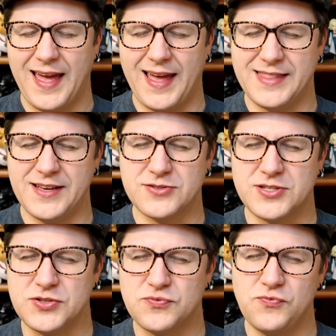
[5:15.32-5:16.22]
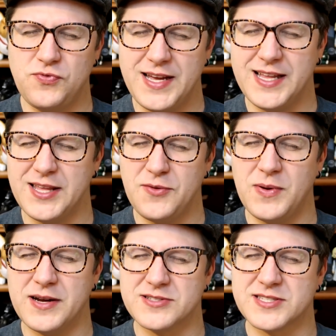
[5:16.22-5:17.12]
And there's this really
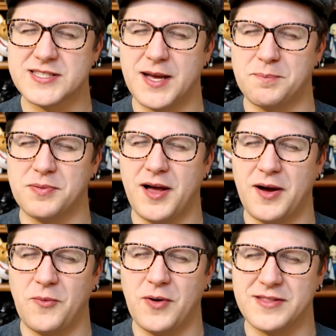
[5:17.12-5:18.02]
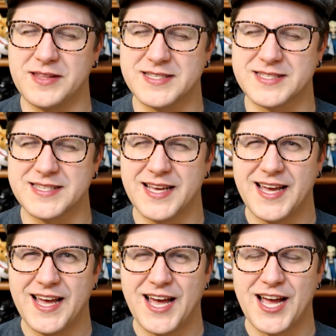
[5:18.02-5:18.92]
weird subplot where this
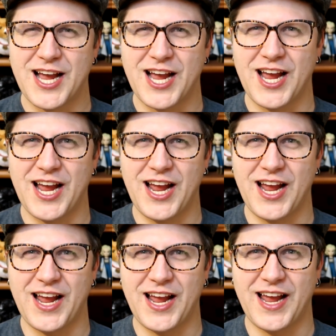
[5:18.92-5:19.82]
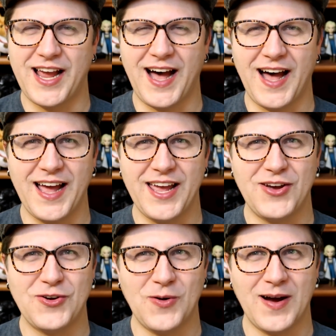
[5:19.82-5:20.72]
guy,
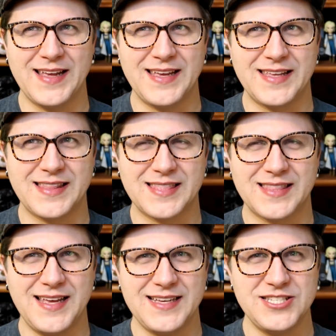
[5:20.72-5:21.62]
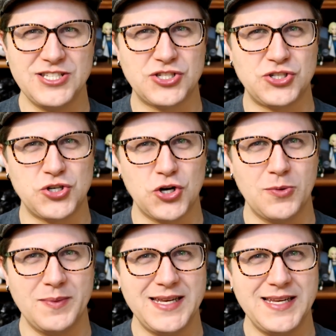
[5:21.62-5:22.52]
who I guess is
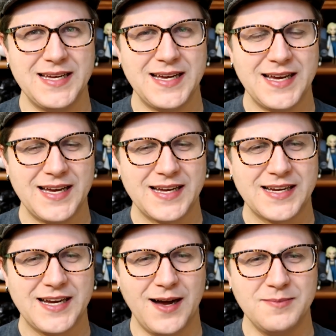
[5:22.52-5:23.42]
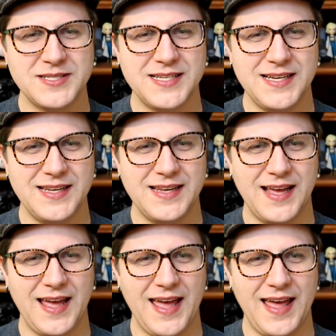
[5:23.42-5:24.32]
German, comes in,
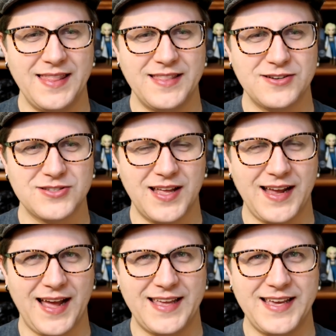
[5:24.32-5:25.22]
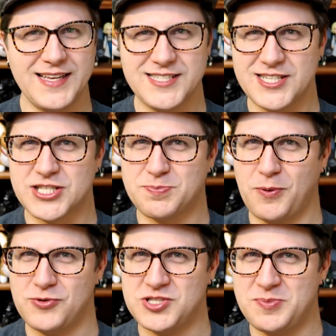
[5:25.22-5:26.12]
and there's like, I guess it's
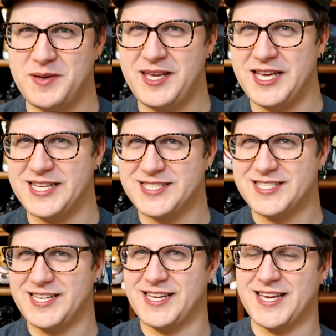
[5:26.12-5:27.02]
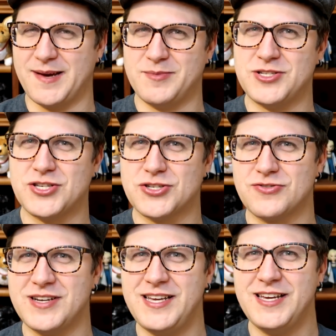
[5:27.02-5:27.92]
supposed to be instant
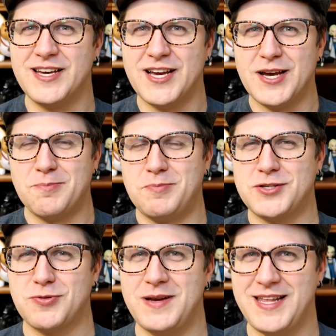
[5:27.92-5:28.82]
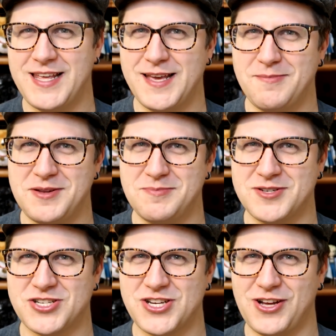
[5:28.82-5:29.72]
chemistry between him and
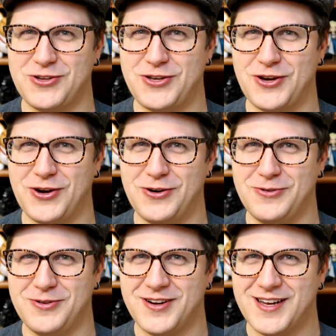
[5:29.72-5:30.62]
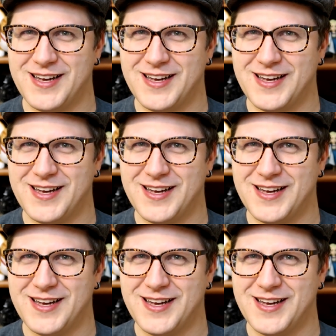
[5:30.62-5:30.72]
Michelle Yeoh